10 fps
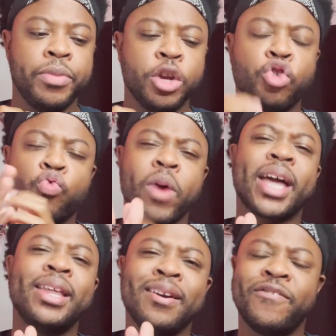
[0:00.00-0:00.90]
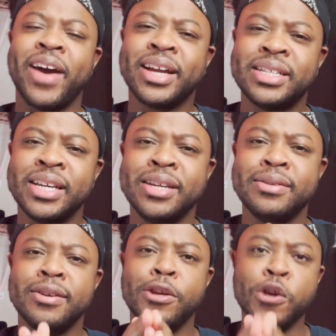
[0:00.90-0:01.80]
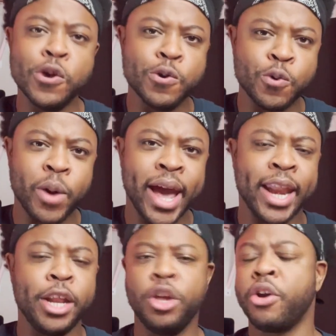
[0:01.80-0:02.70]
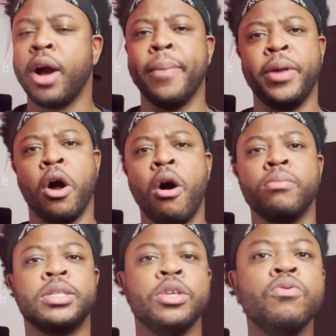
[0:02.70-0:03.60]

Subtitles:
directly affecting you, and you're up in arms, and you